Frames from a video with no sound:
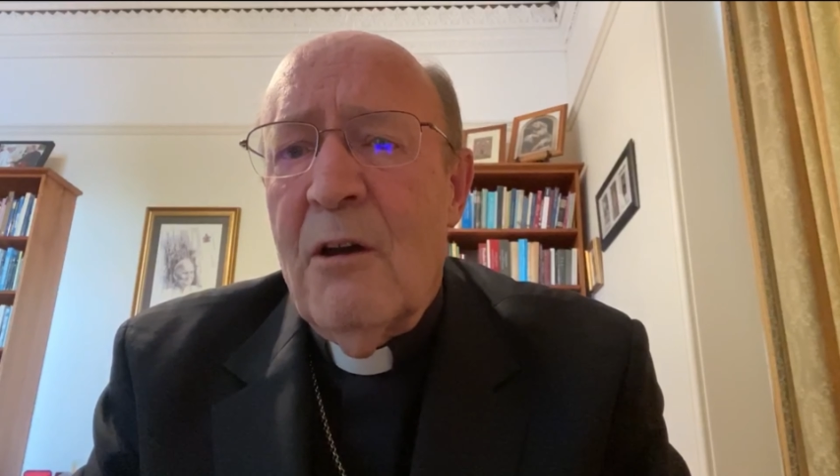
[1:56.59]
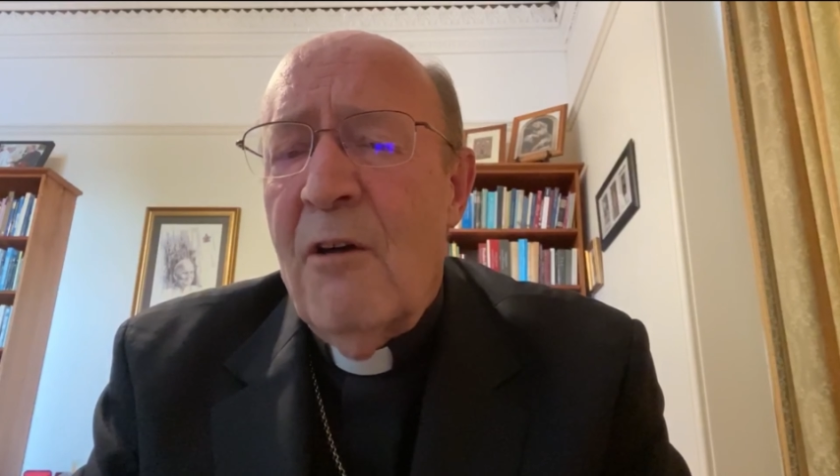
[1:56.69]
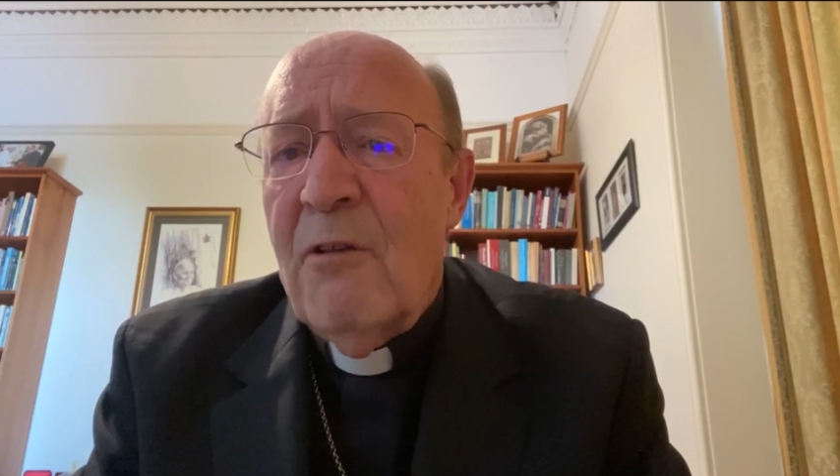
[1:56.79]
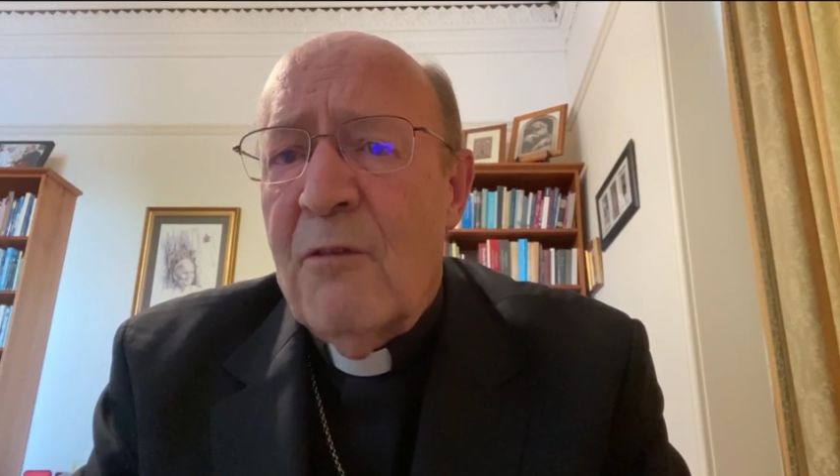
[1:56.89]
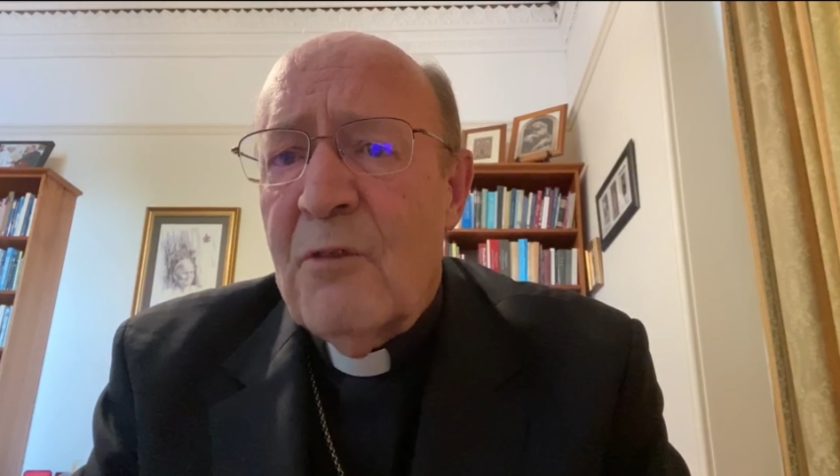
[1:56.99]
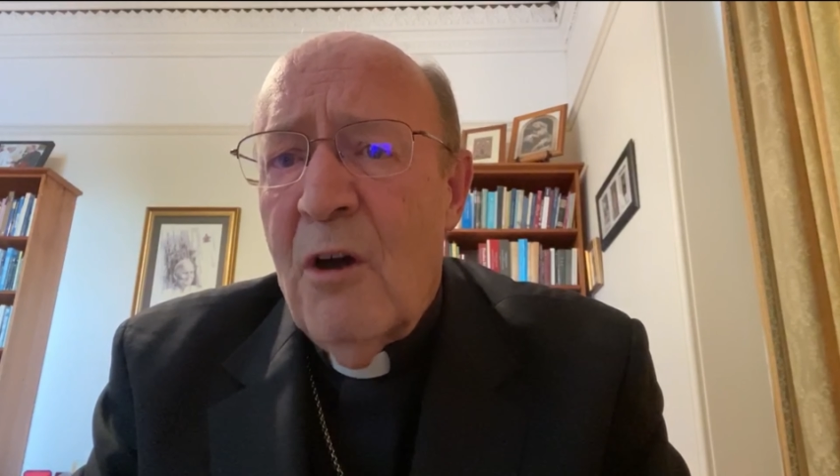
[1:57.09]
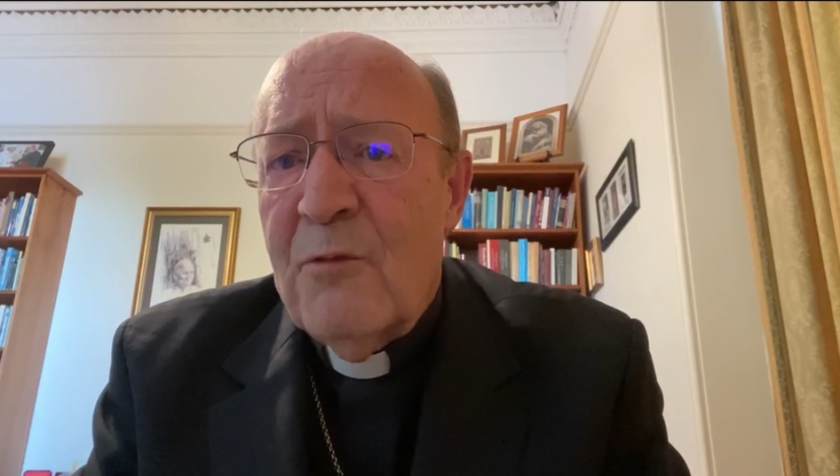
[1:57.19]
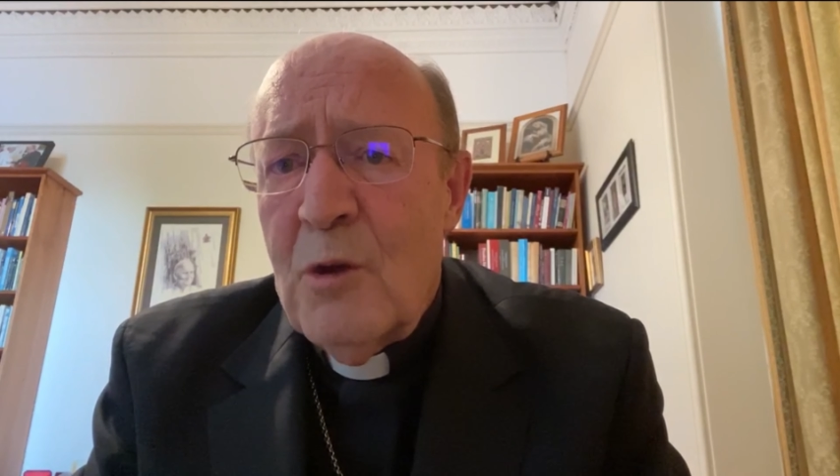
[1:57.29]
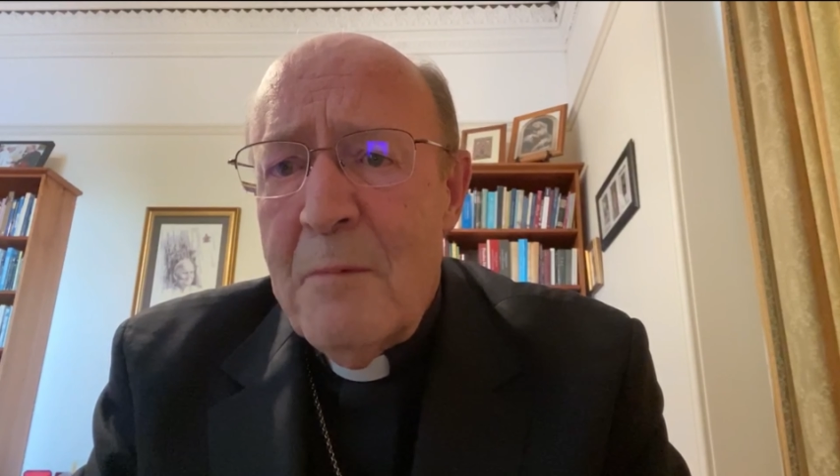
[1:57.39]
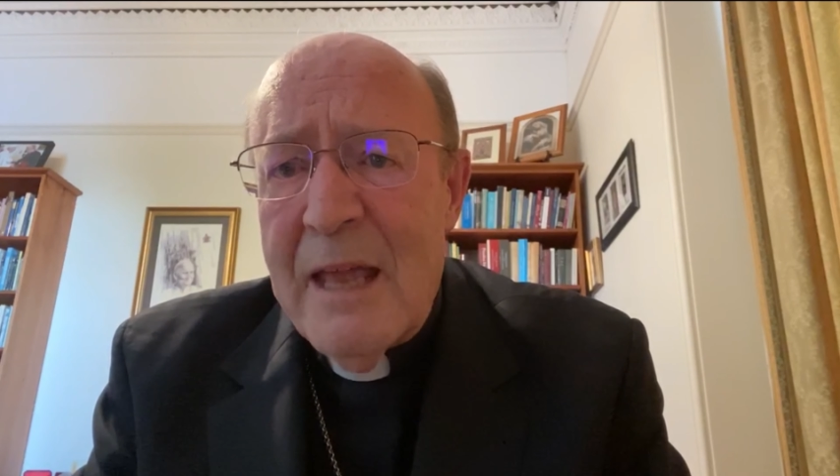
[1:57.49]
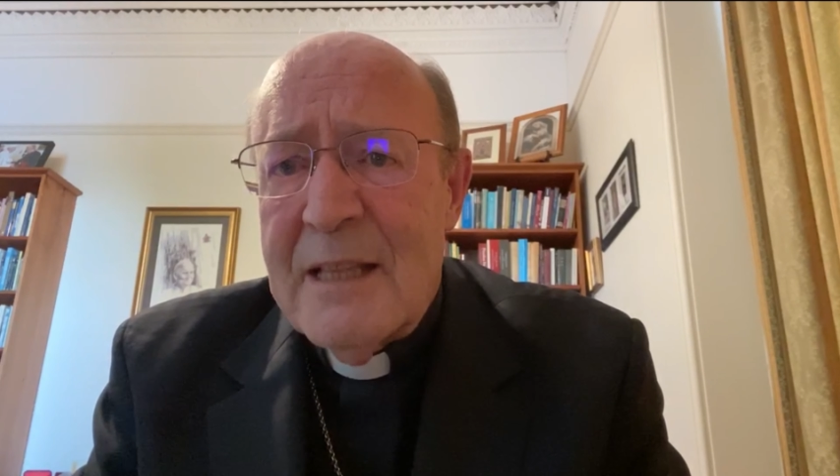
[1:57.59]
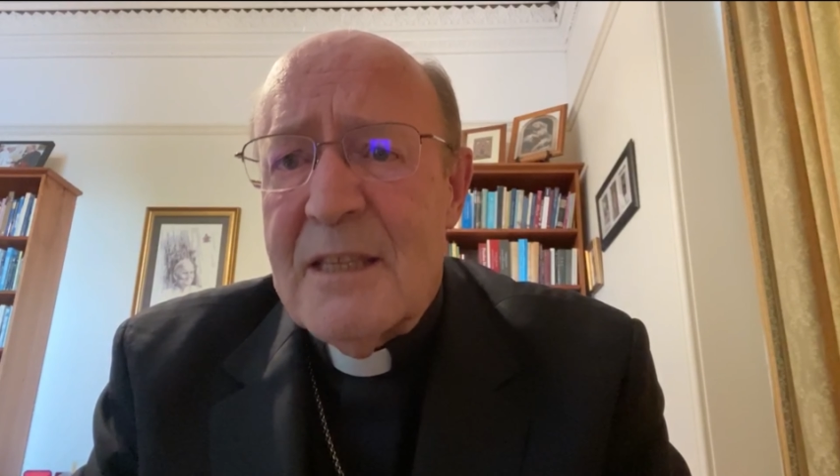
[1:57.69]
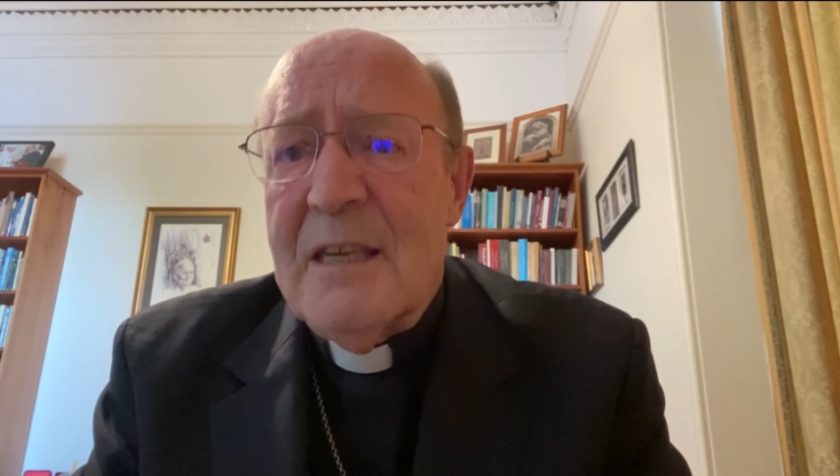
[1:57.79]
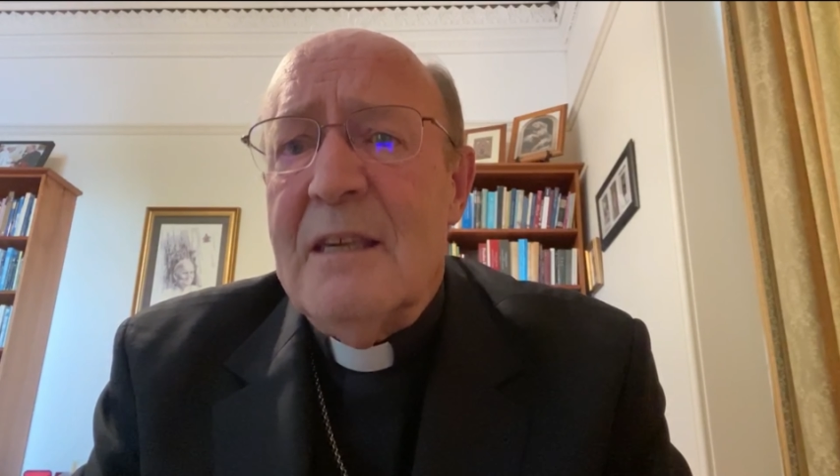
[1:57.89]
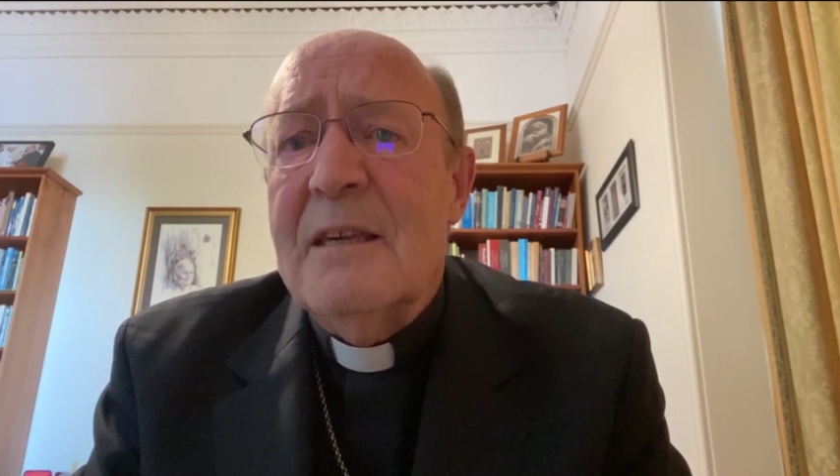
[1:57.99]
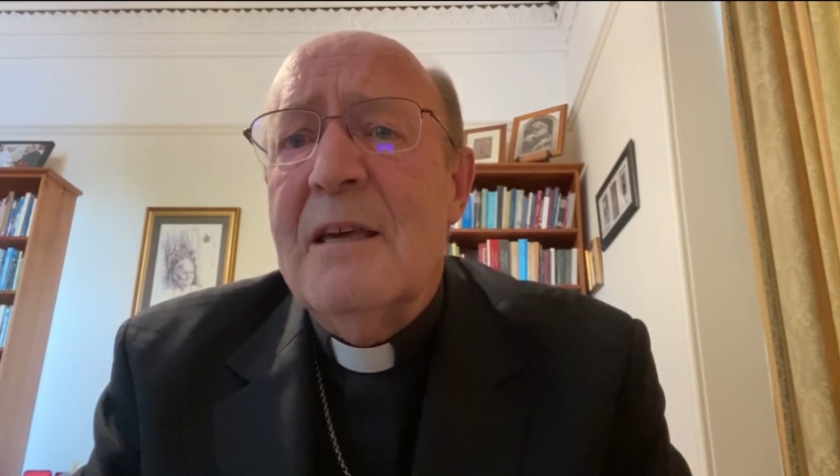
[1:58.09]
of, of, of humanity,